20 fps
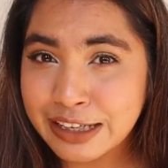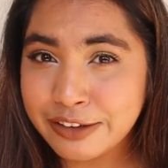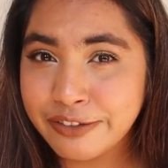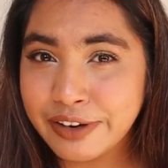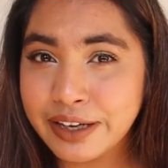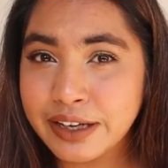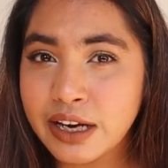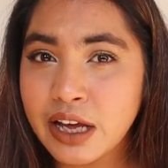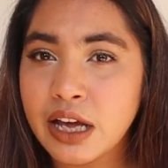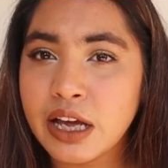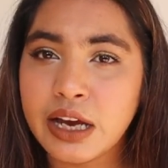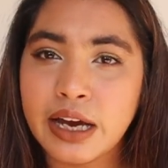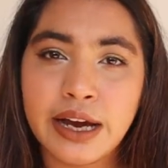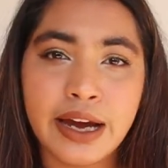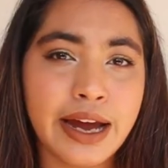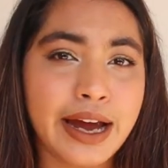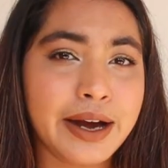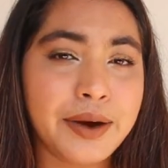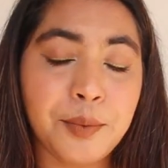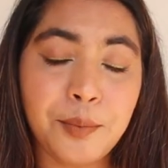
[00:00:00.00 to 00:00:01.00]
Elephant.
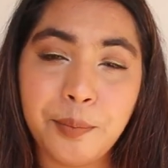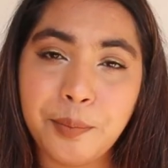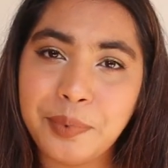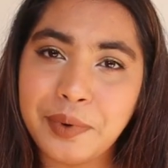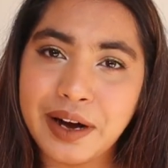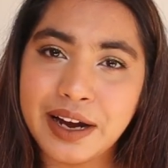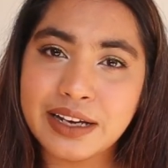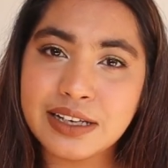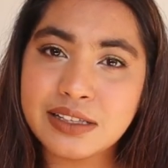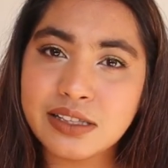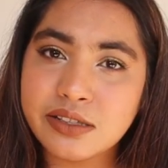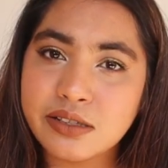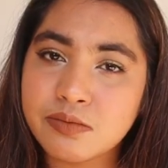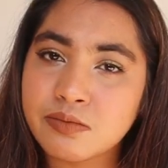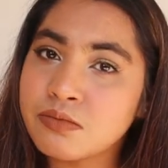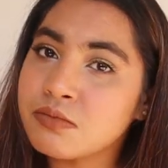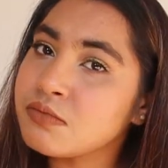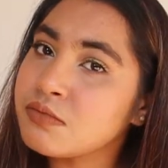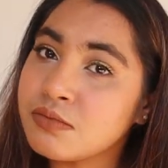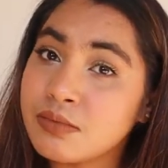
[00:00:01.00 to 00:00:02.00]
And price
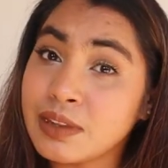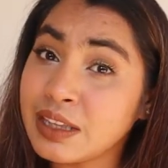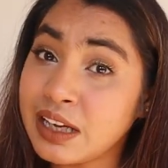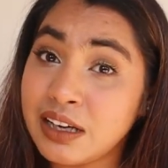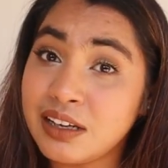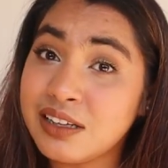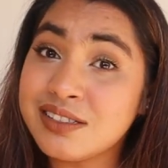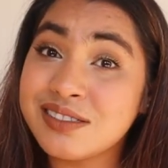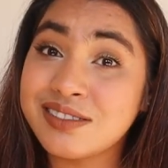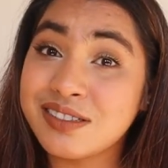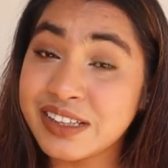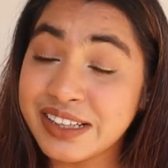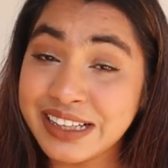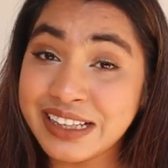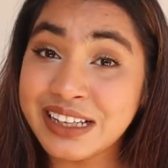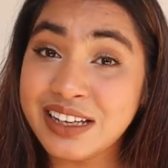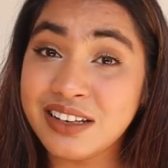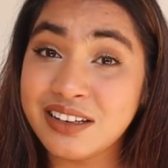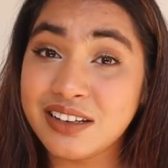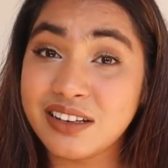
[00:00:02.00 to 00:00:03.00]
is
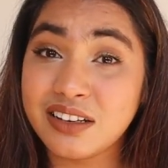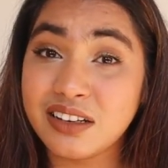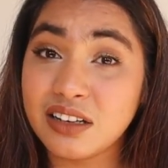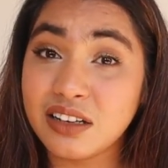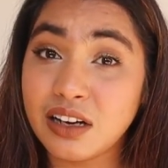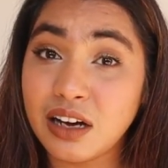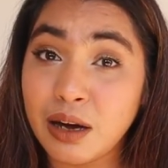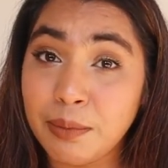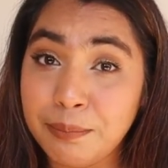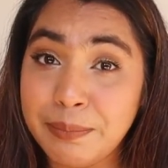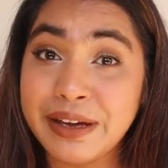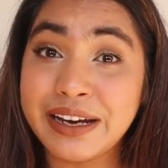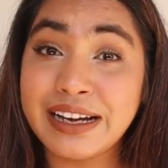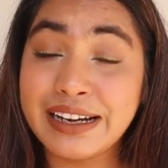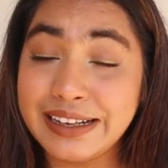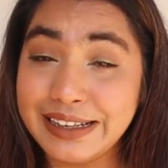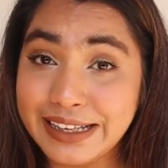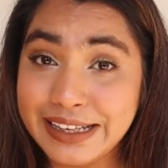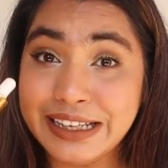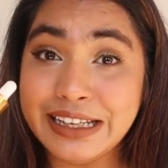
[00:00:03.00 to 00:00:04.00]
really a
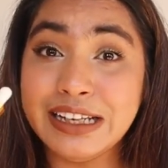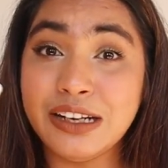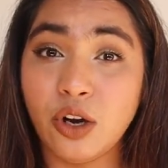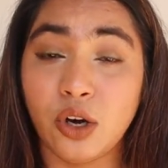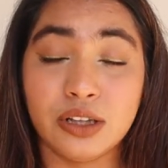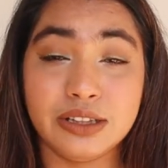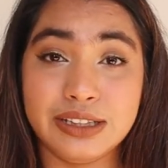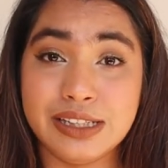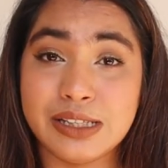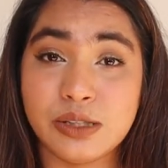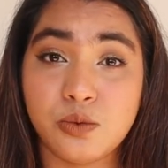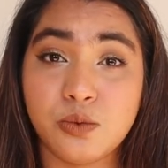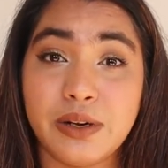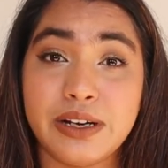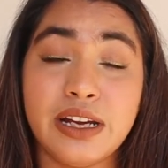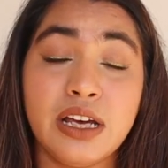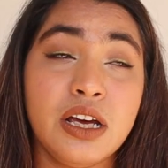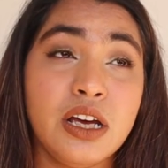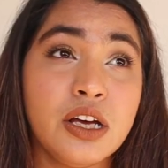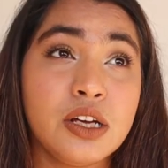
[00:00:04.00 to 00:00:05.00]
big deal on this
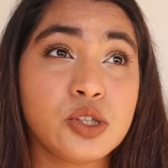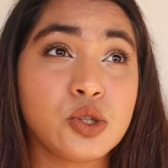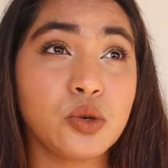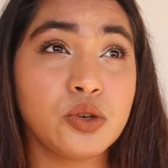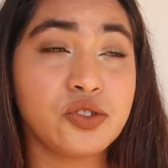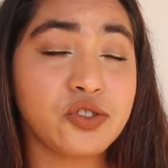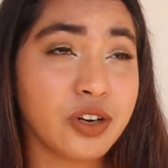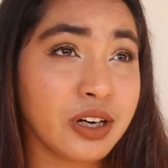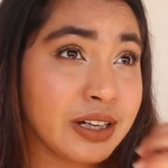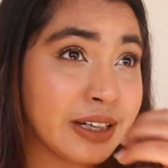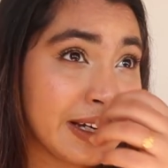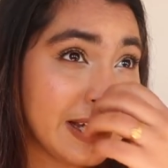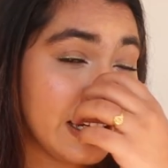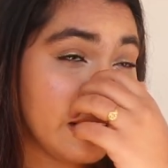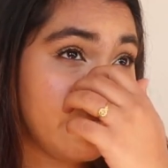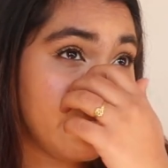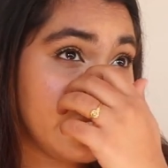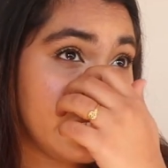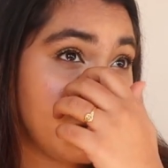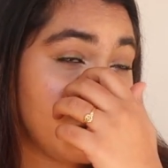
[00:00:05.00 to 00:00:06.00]
one. So Drunk
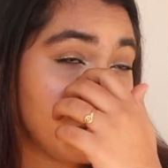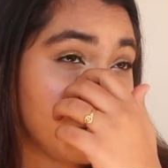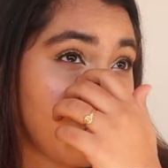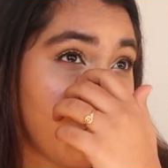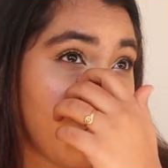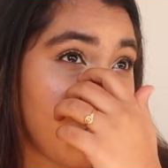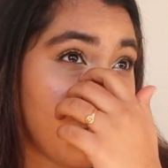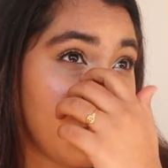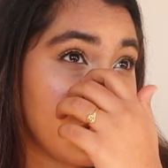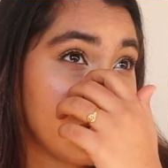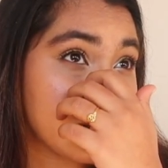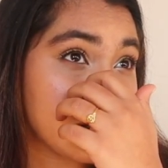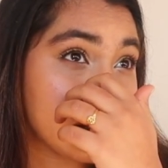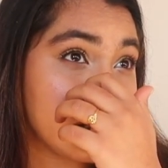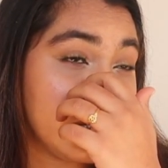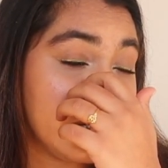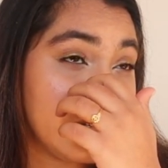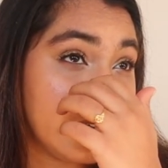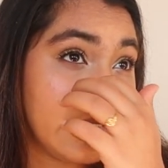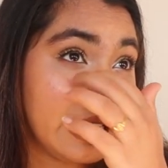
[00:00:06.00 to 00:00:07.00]
Elephant
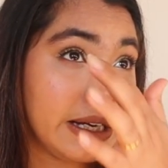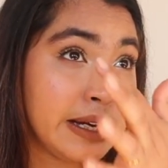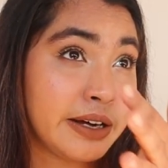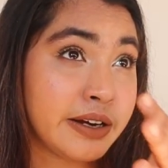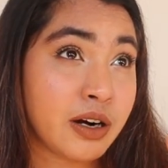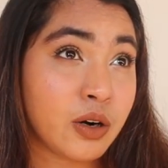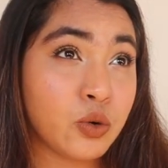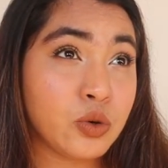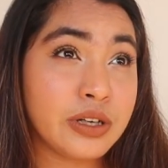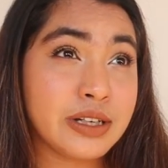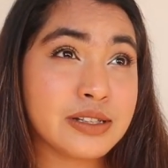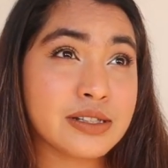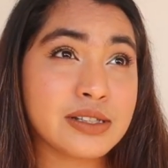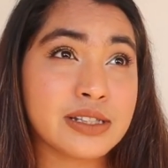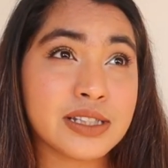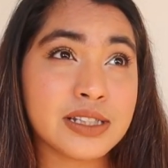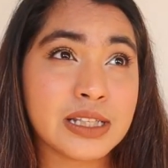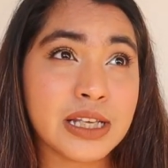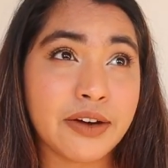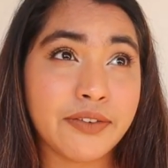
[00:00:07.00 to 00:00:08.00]
was nearly around
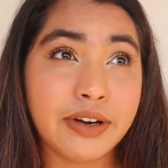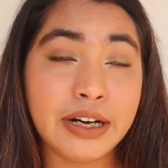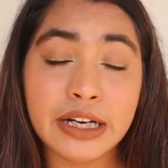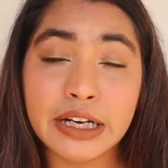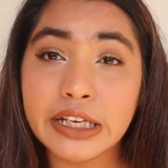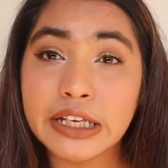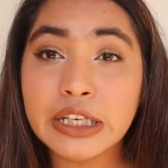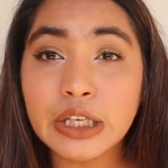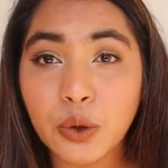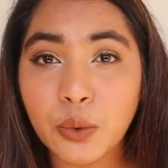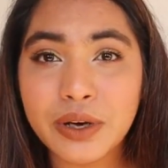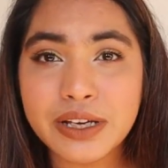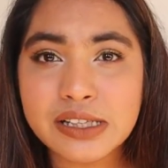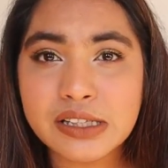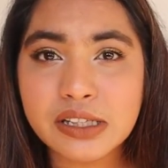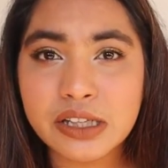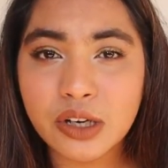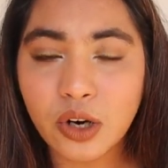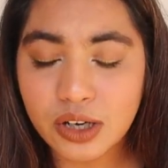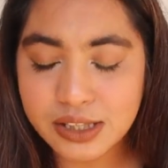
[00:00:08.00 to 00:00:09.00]

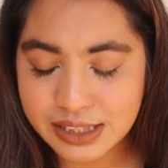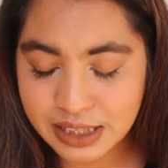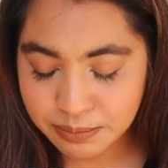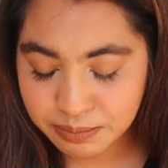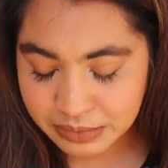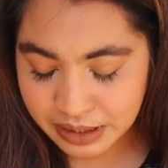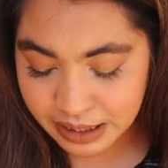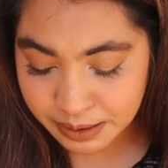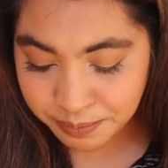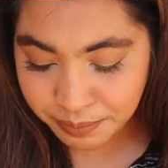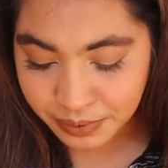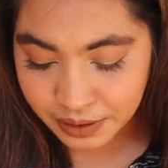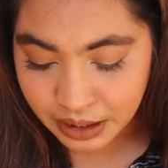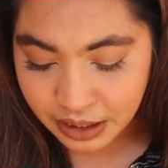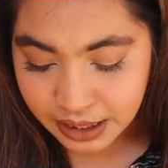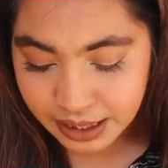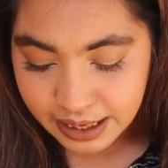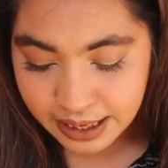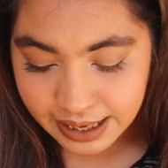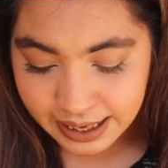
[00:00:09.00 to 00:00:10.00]
$70 or something,
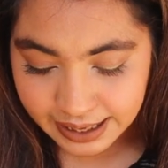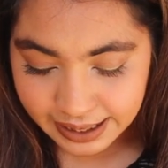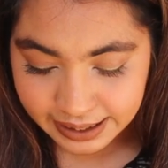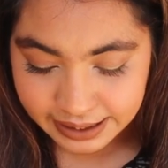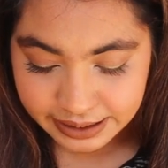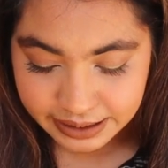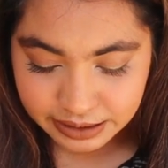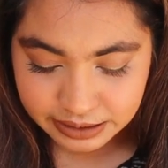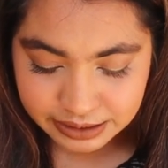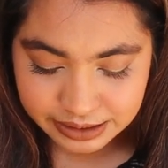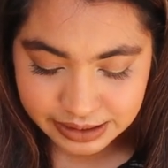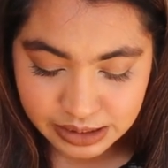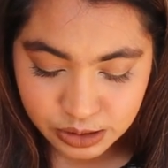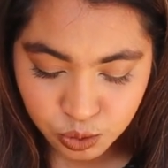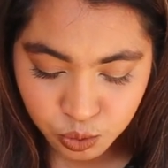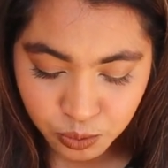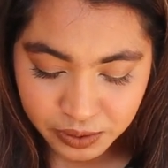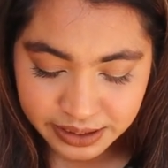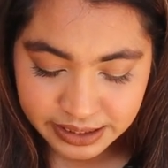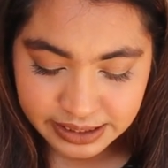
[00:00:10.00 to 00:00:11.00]
and
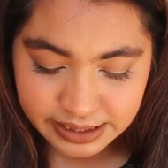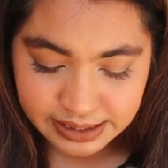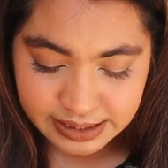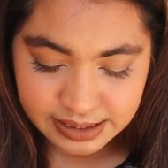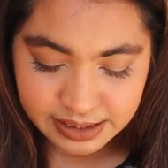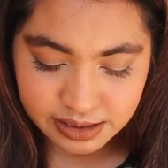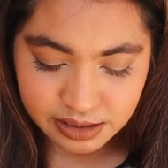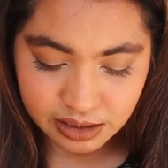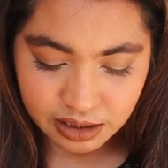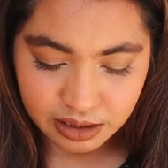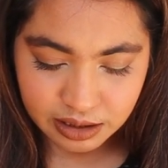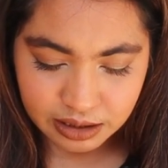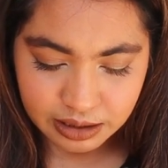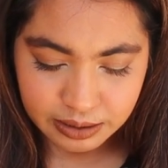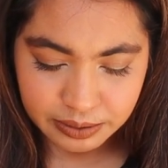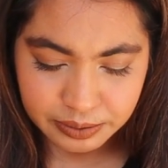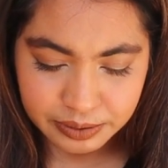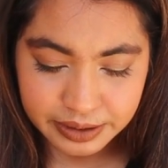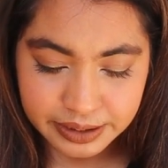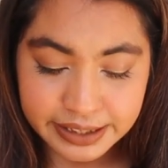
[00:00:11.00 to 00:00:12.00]
this one is
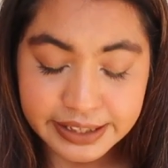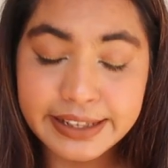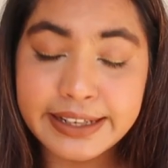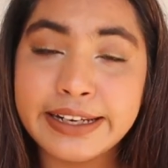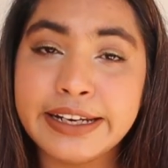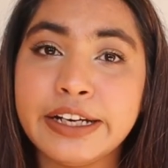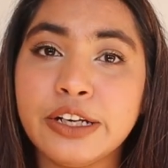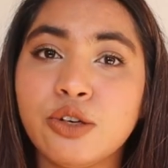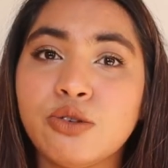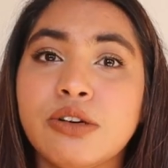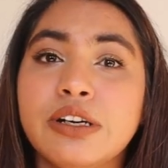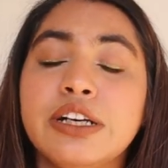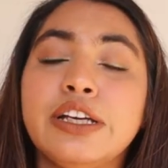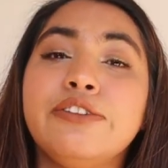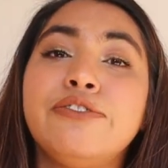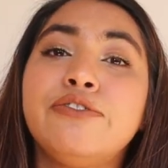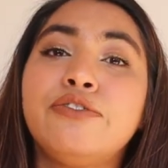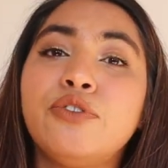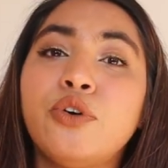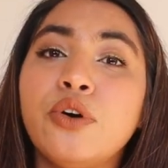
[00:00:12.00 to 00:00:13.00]
nearly
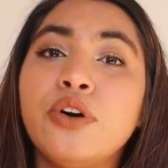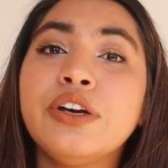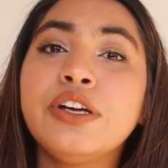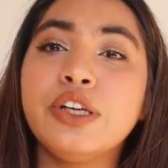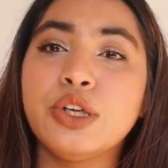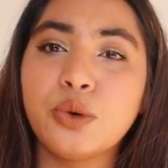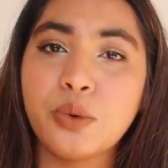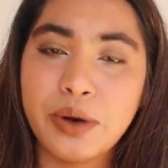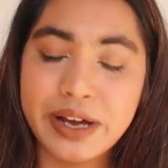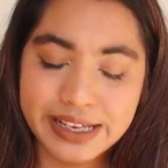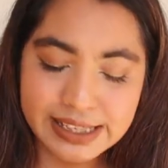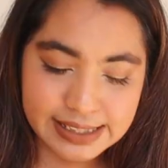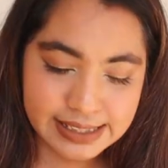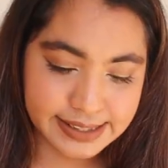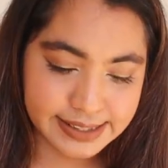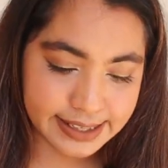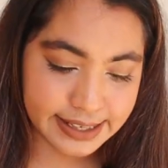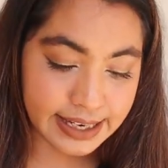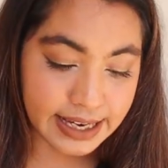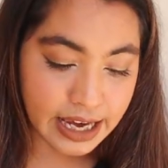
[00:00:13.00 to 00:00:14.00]
$24
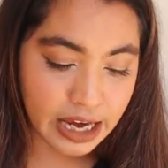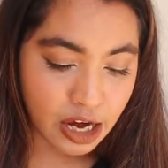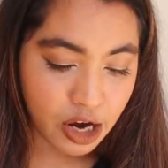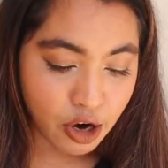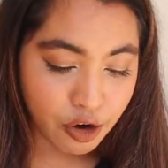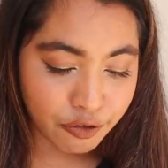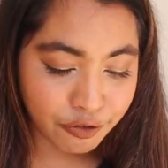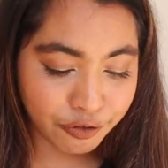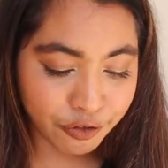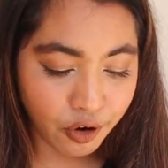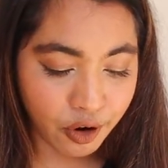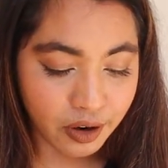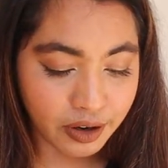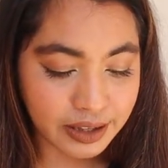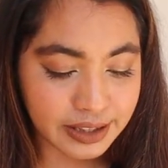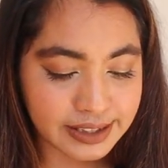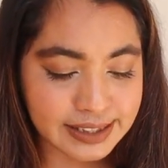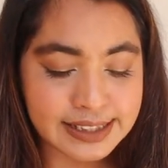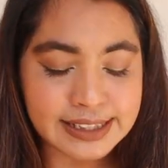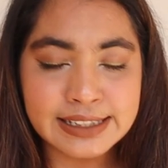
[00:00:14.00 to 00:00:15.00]

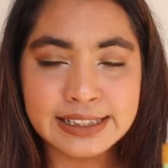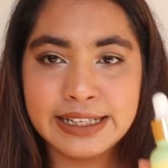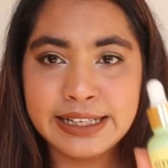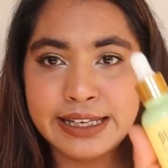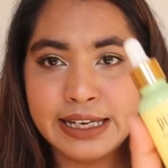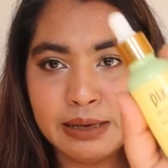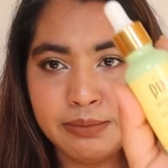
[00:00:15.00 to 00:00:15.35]
for 30